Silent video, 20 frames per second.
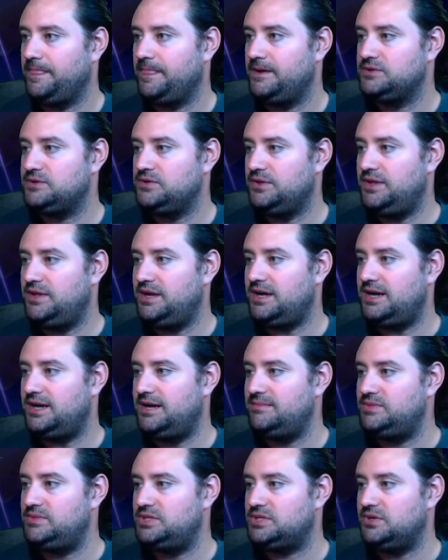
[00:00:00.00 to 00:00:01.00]
I think
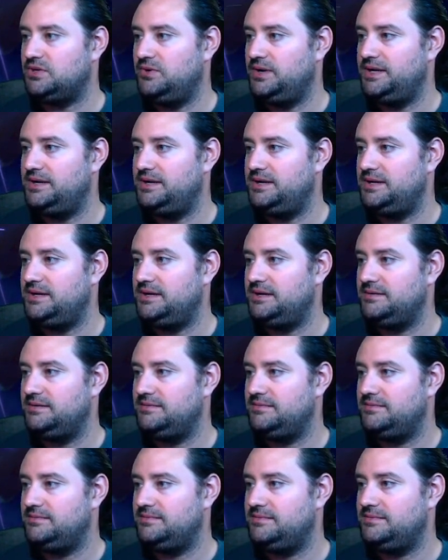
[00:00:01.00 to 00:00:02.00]
I'm just going to
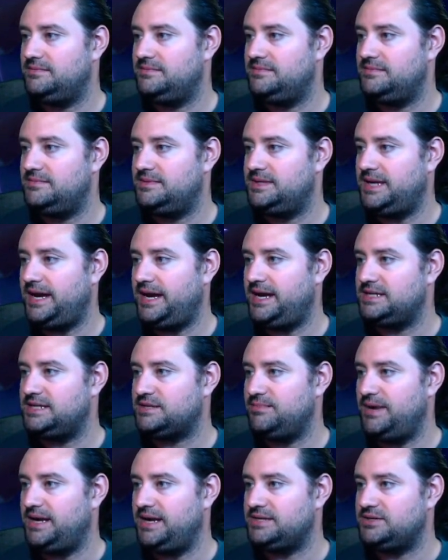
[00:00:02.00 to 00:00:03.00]

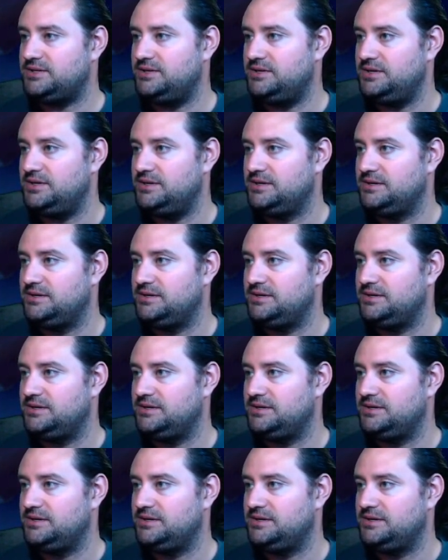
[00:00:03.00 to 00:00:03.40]
Taskmaster